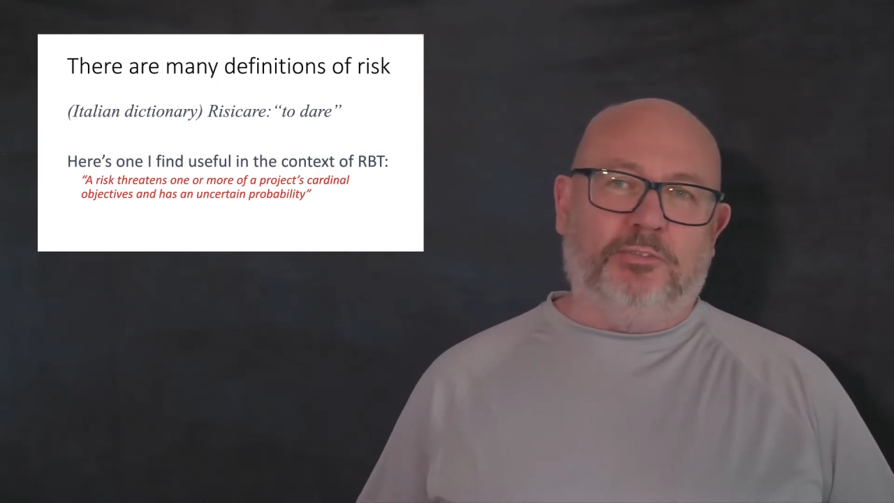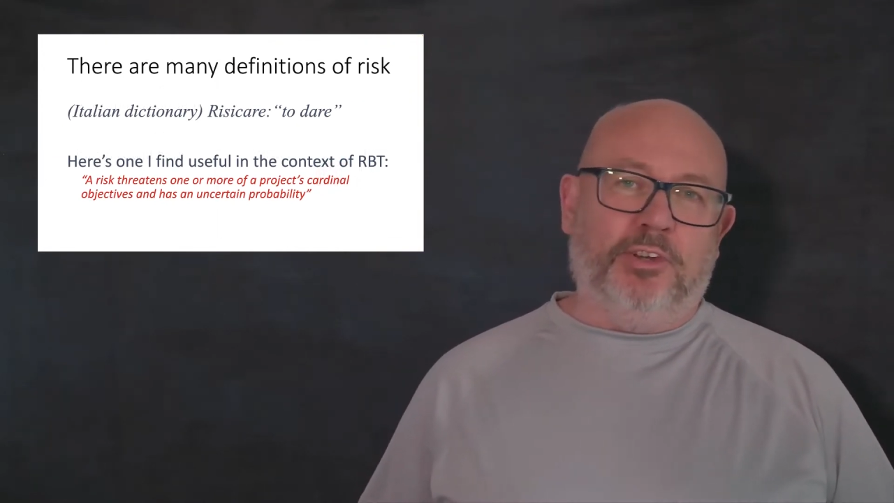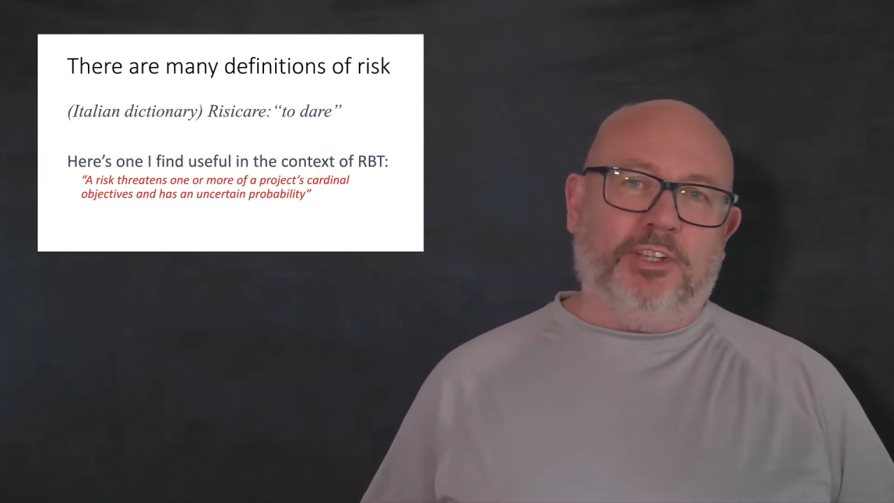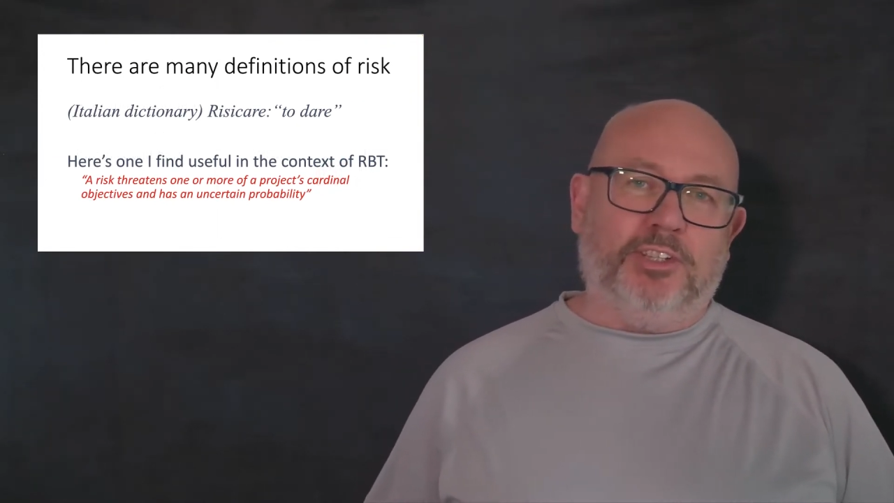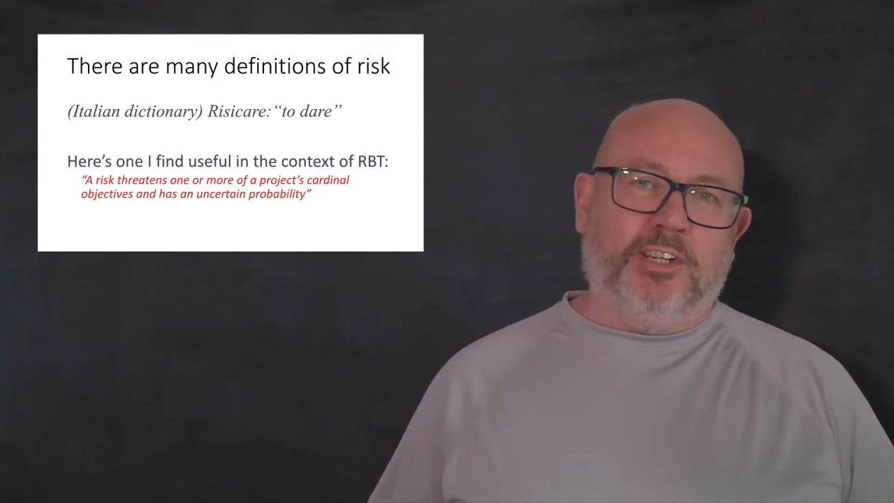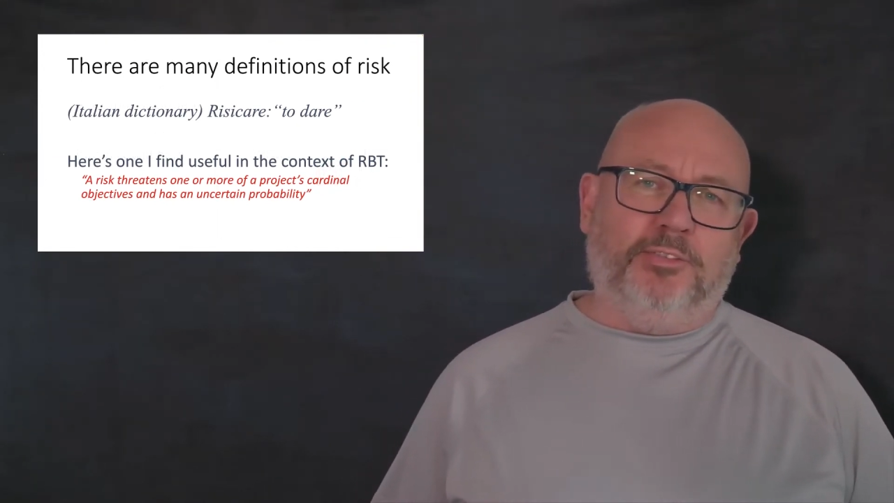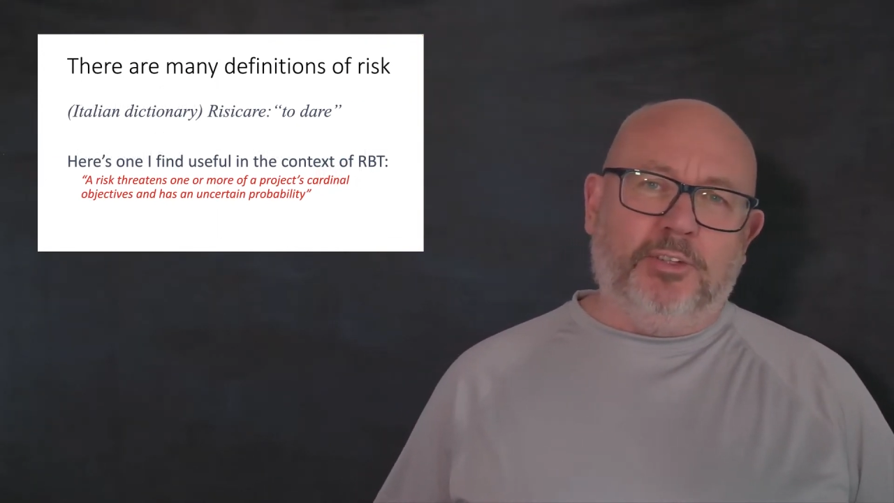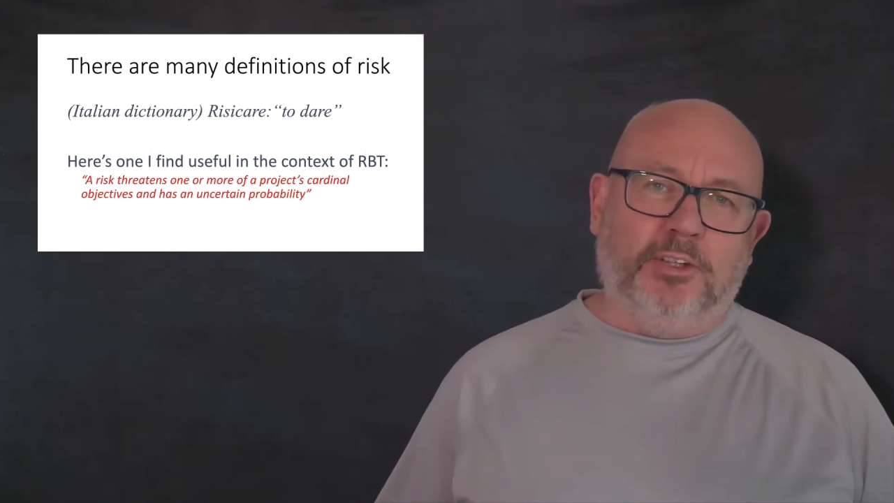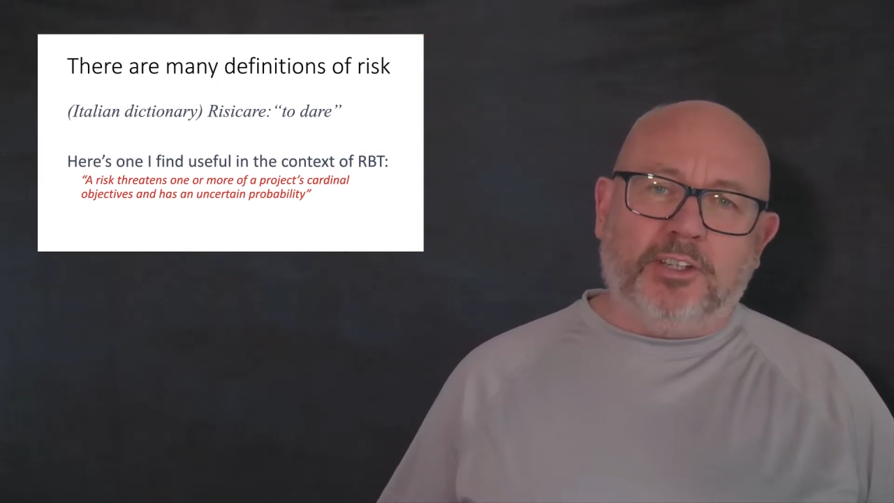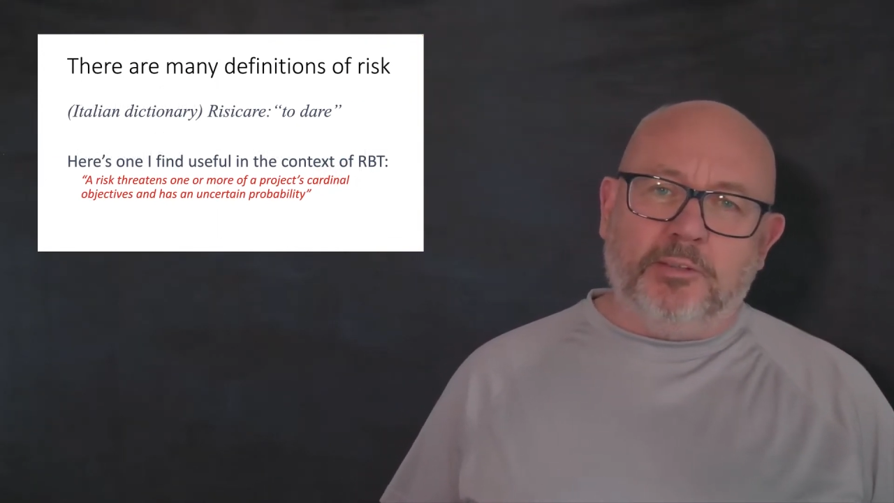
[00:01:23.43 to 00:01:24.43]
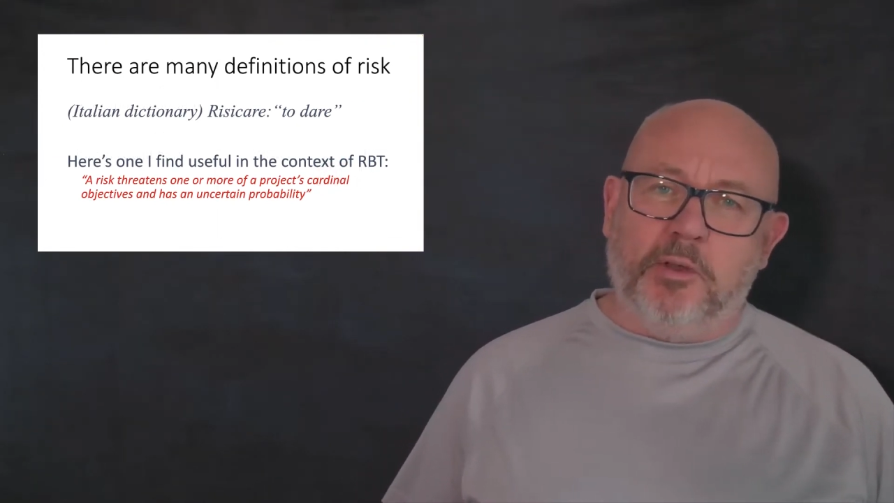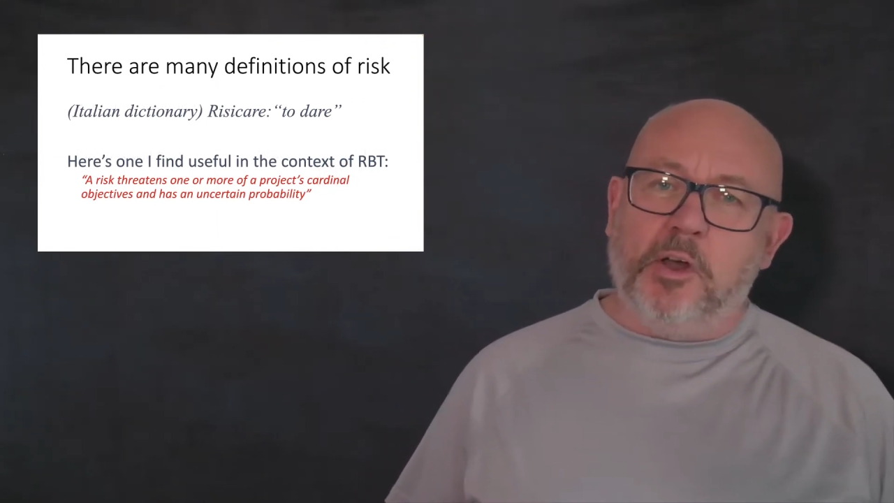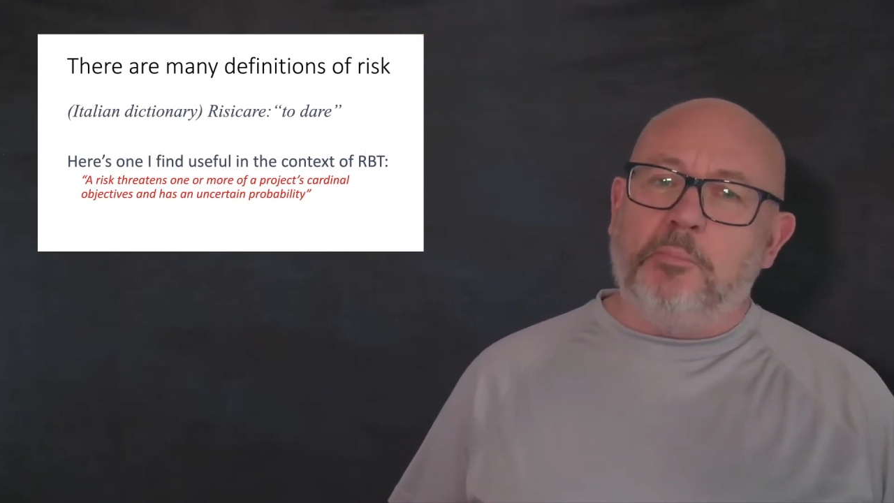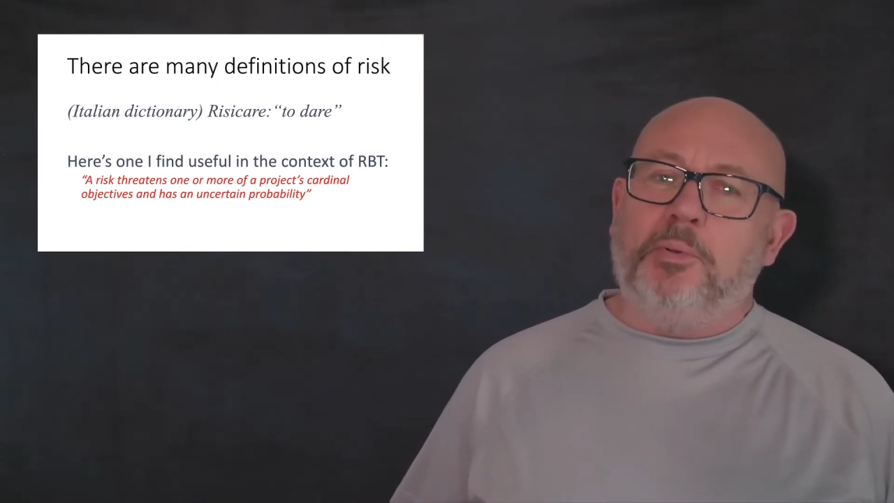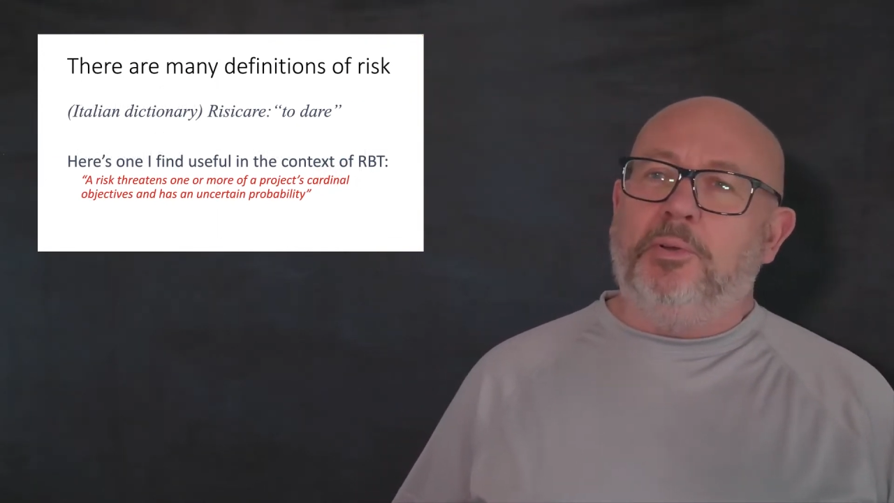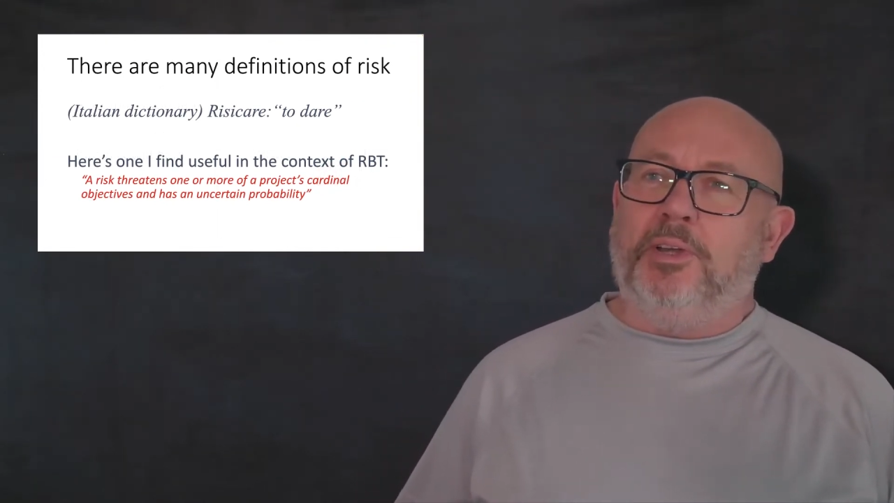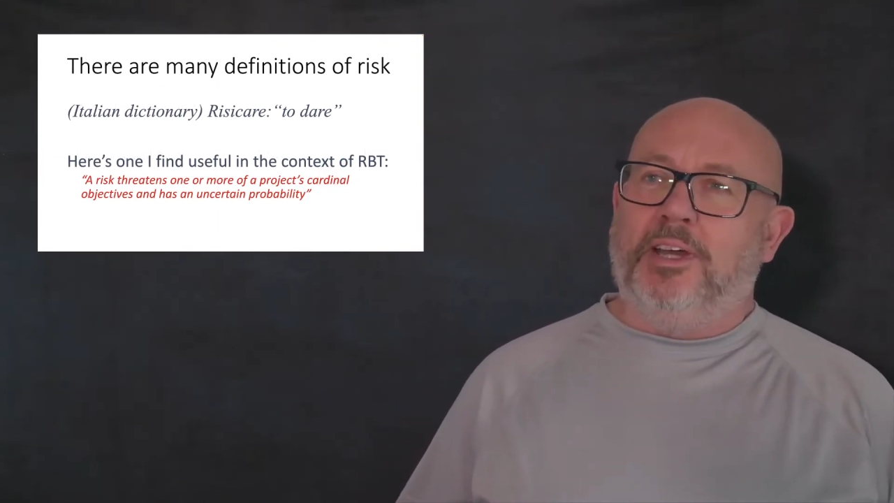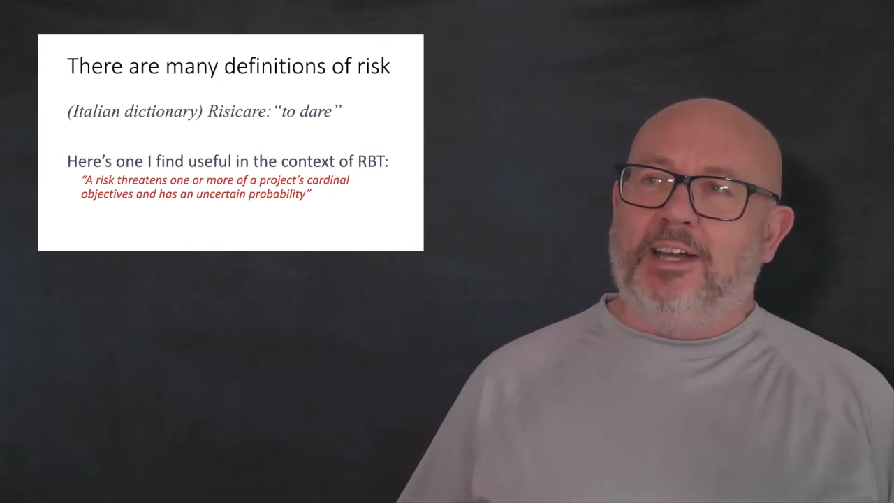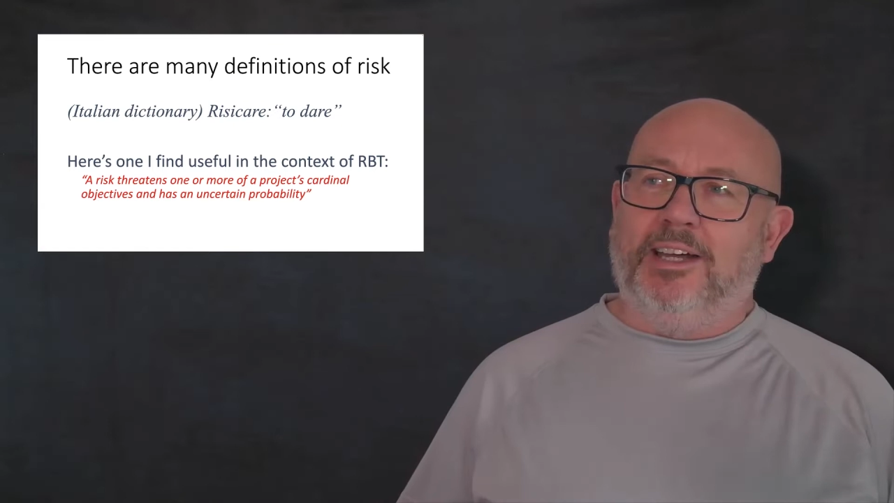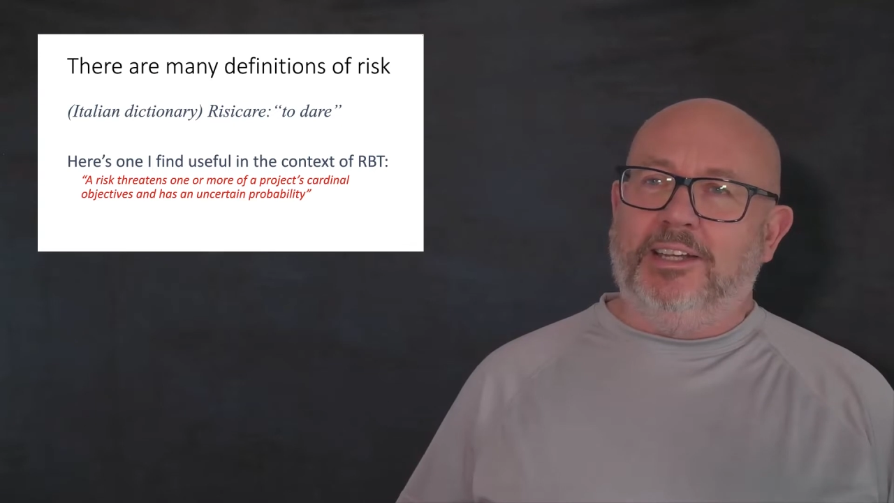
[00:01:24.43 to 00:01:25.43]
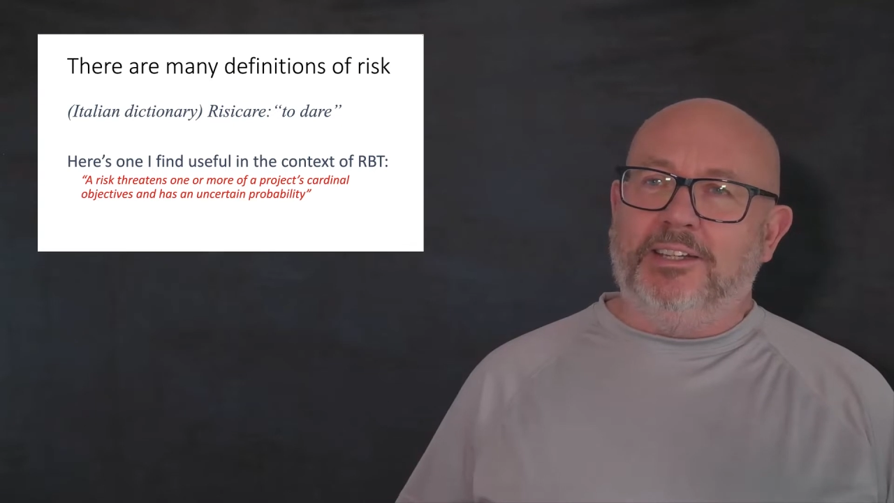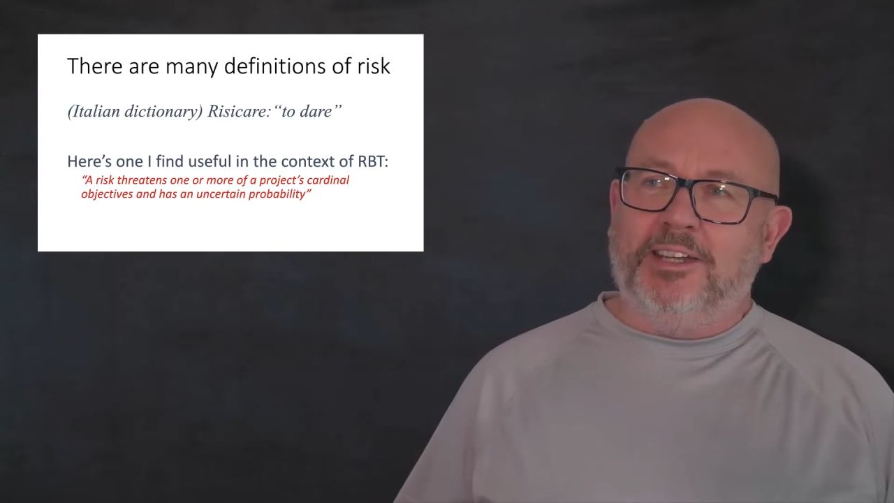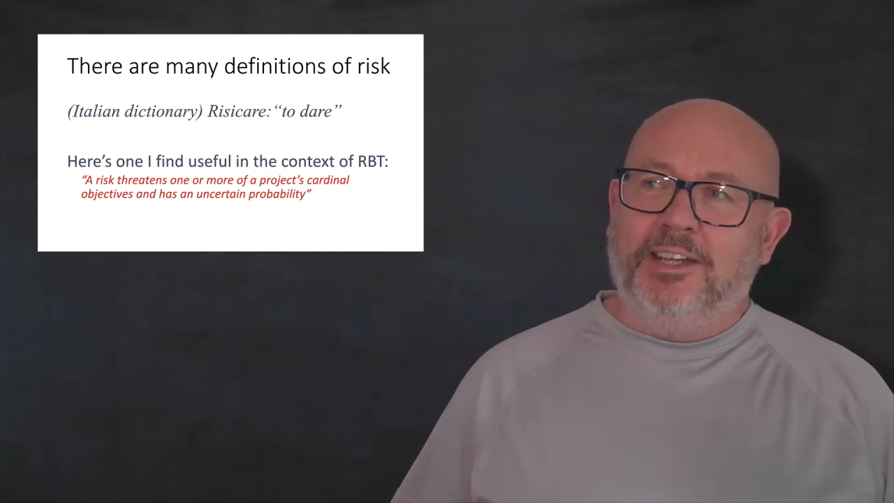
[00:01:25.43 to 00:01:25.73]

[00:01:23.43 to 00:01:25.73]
risk if you look them up, and